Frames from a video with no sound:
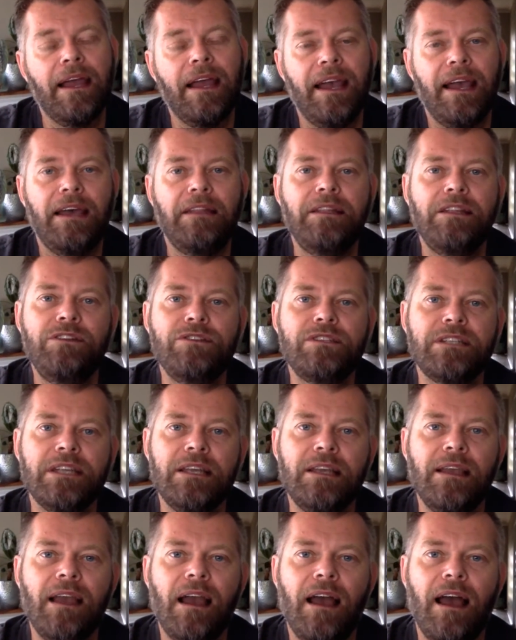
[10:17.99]
And then you
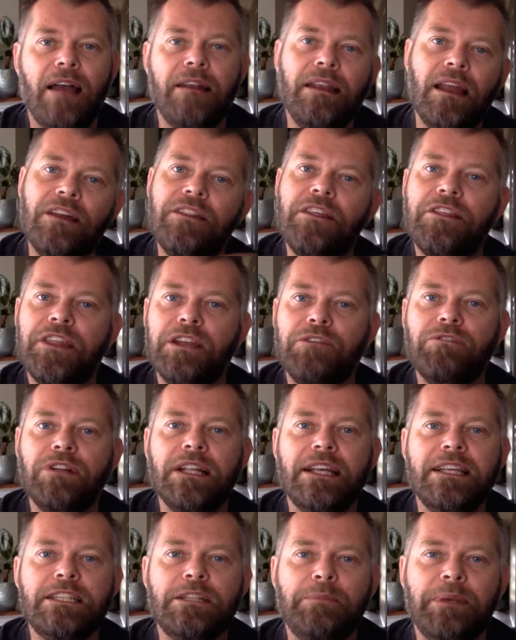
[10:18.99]
see another thing
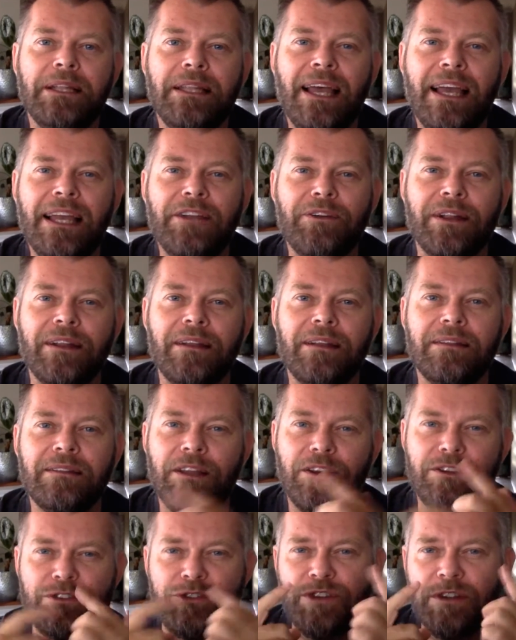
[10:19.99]
released a bit later, and
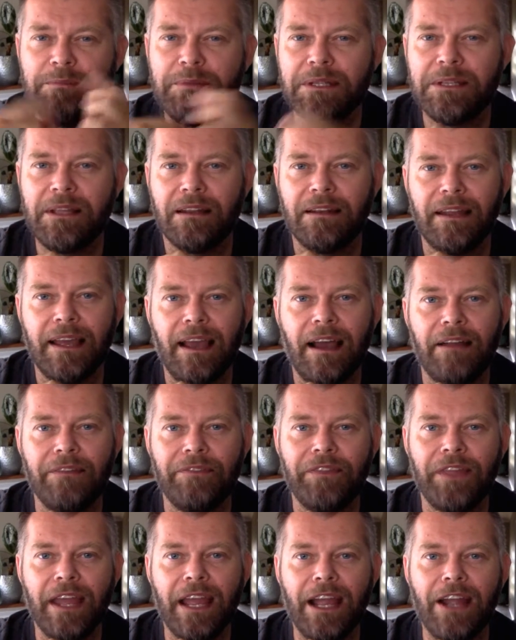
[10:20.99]
those drips suddenly
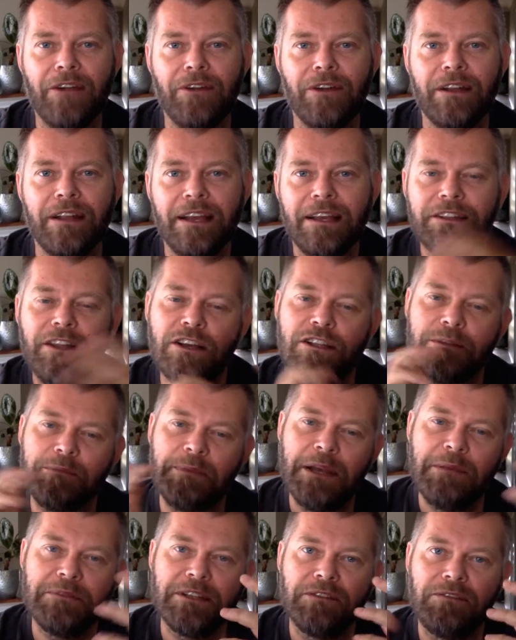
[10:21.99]
aren't there, and those
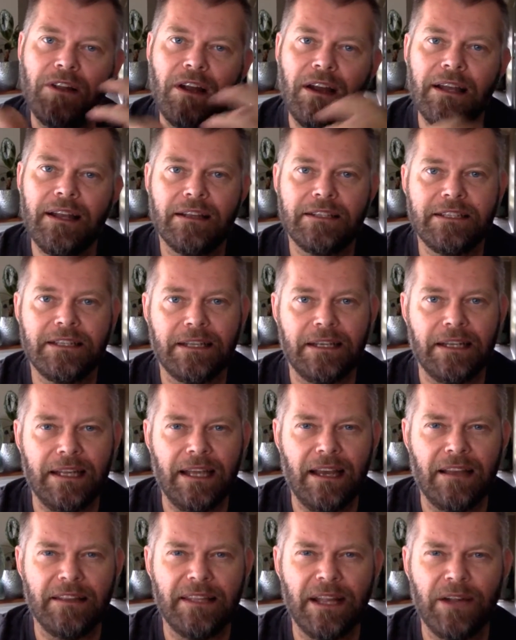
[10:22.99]
beams of light suddenly
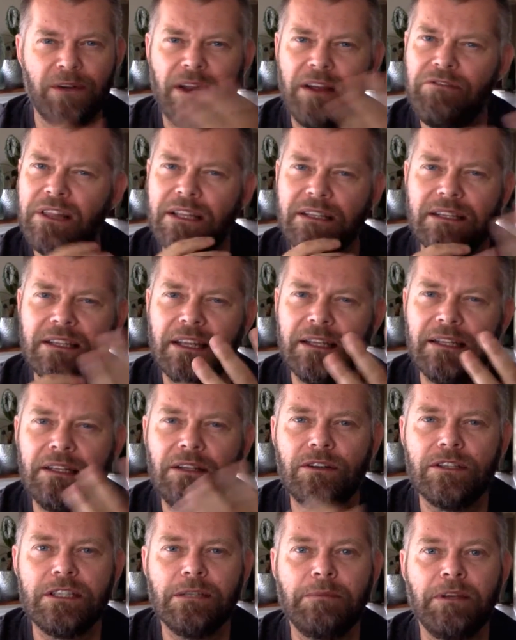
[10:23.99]
aren't there, and everything suddenly
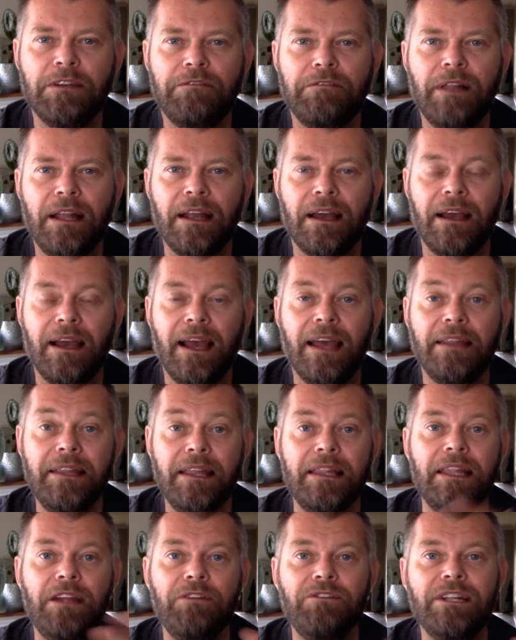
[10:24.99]
looks a bit flatter. And
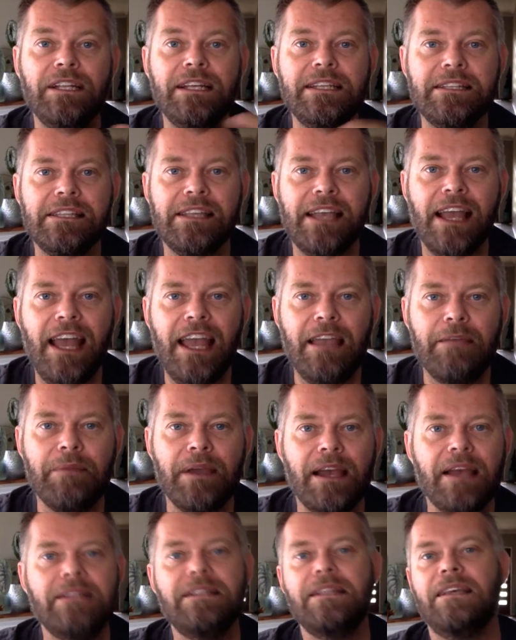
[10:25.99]
then they release the game,
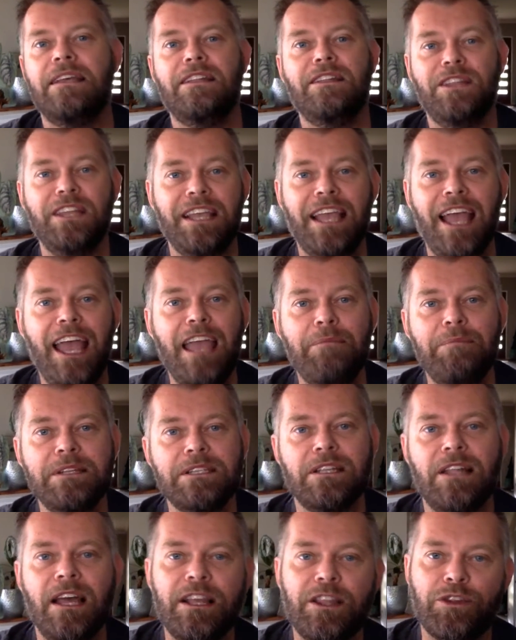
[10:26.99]
and the game
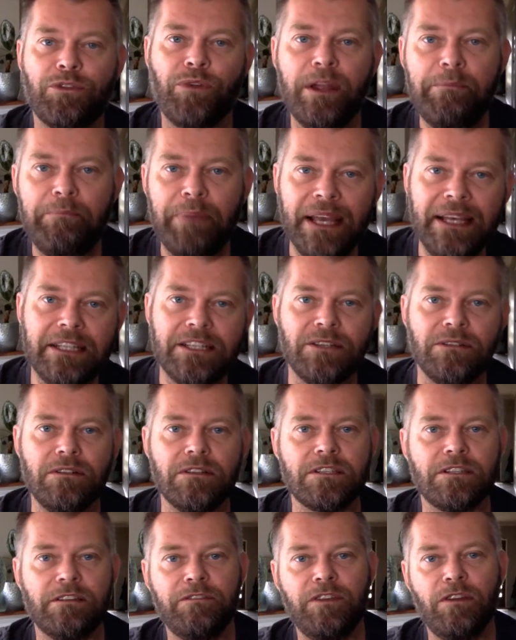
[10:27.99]
is like 3
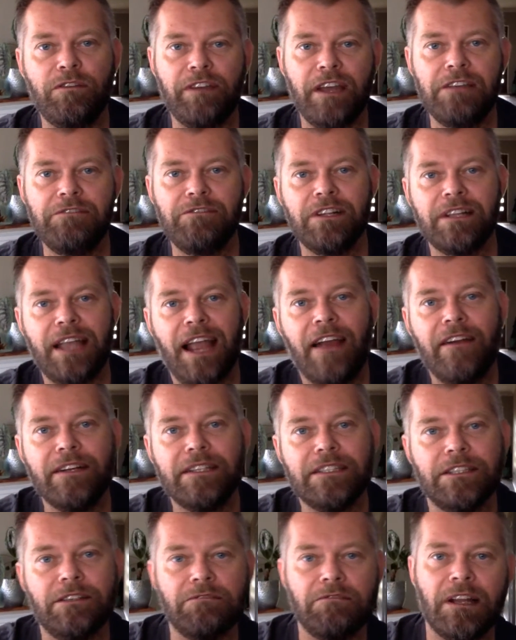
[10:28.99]
pixels of your favourite
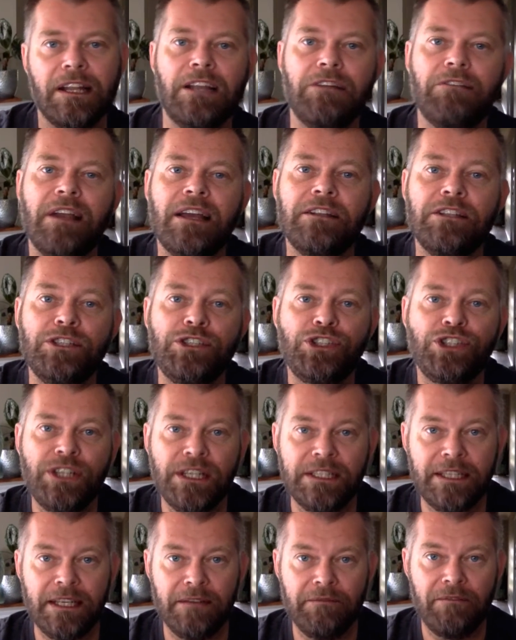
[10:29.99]
character running around in a
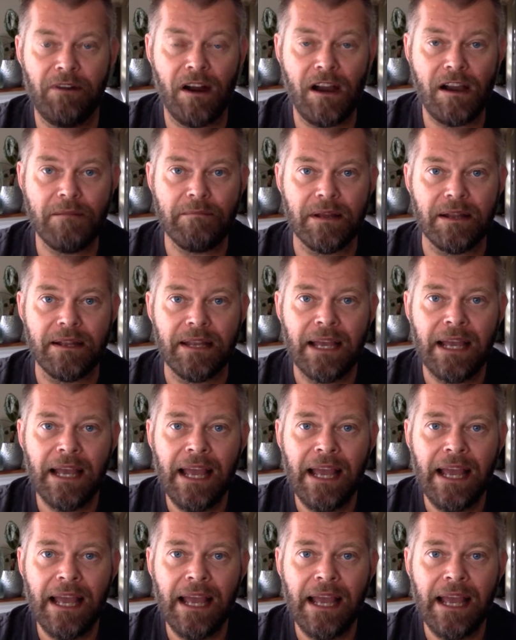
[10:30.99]
shitty environment.